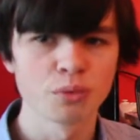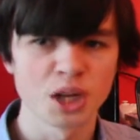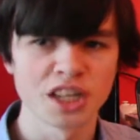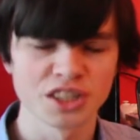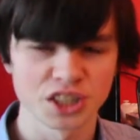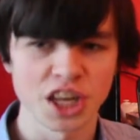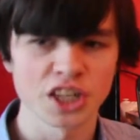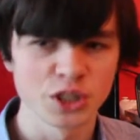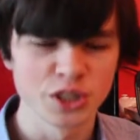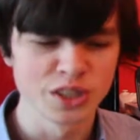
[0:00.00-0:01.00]
Mirage
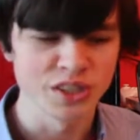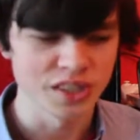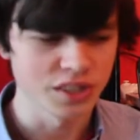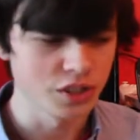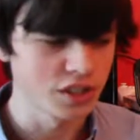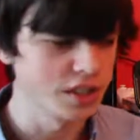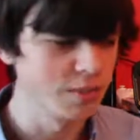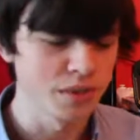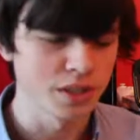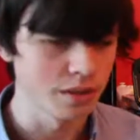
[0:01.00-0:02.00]
Sessions
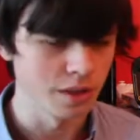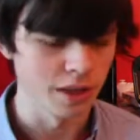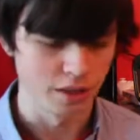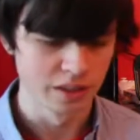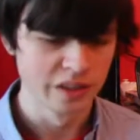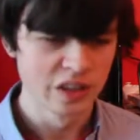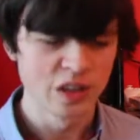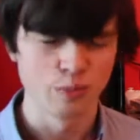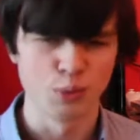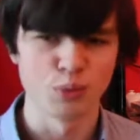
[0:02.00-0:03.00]
seems to like
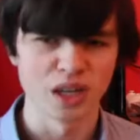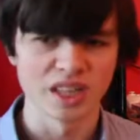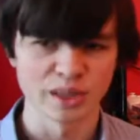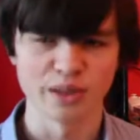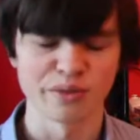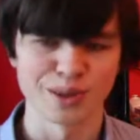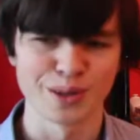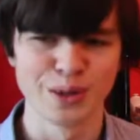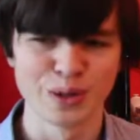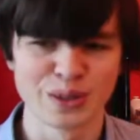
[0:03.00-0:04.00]
be really
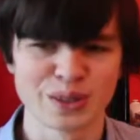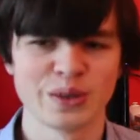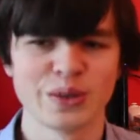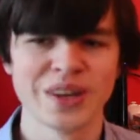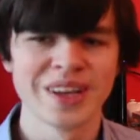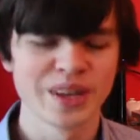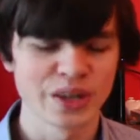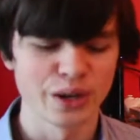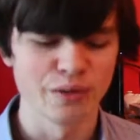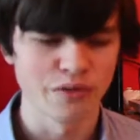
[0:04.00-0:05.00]
difficult to
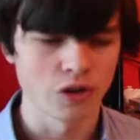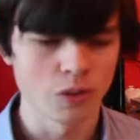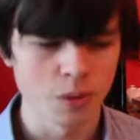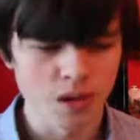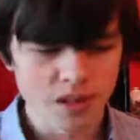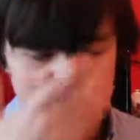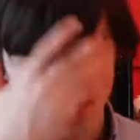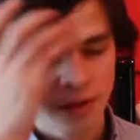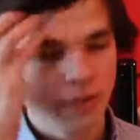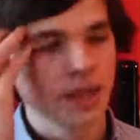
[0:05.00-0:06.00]
kind of verbalize.
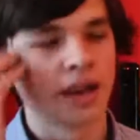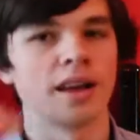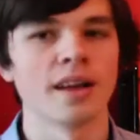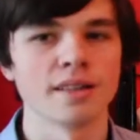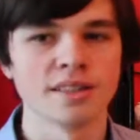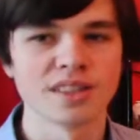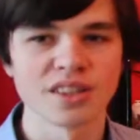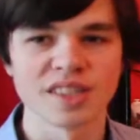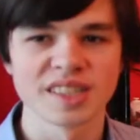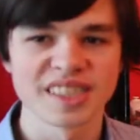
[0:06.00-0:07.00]
Uh, it's not
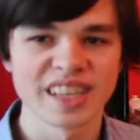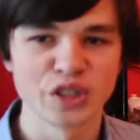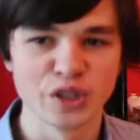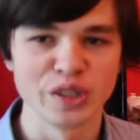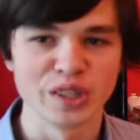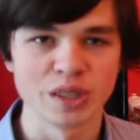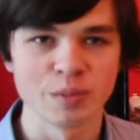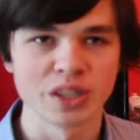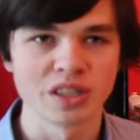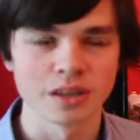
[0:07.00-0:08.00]
that sessions is a
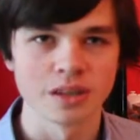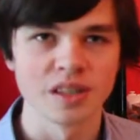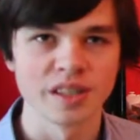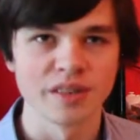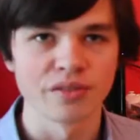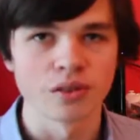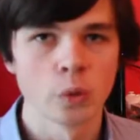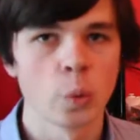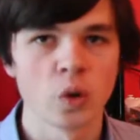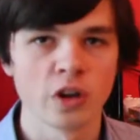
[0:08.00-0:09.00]
particularly
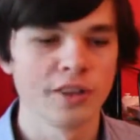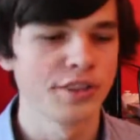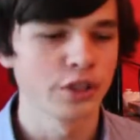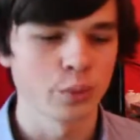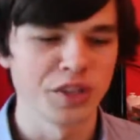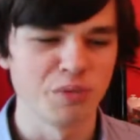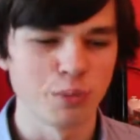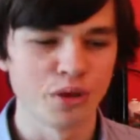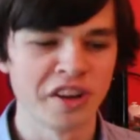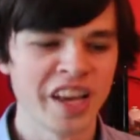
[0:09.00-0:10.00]
difficult word, it's just when you
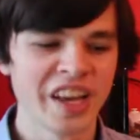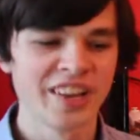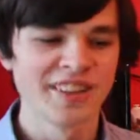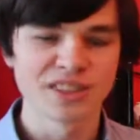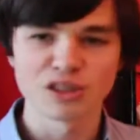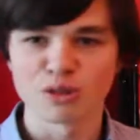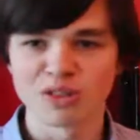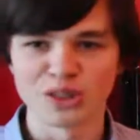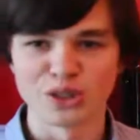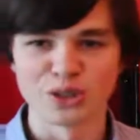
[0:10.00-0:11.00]
put su
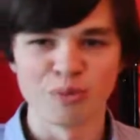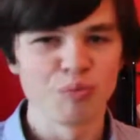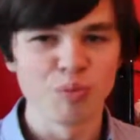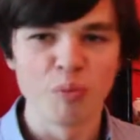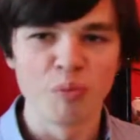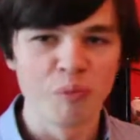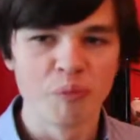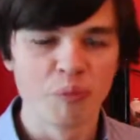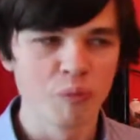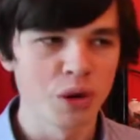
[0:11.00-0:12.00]
such a
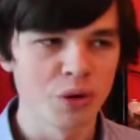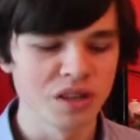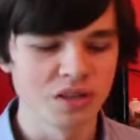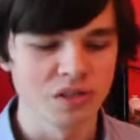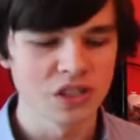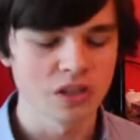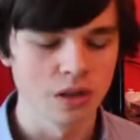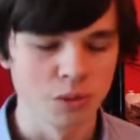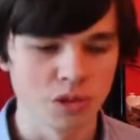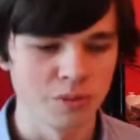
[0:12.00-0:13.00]
myriad of
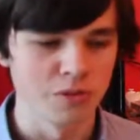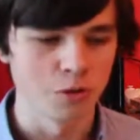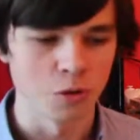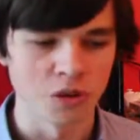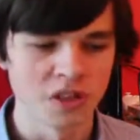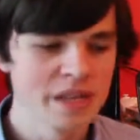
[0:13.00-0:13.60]
syllables before it.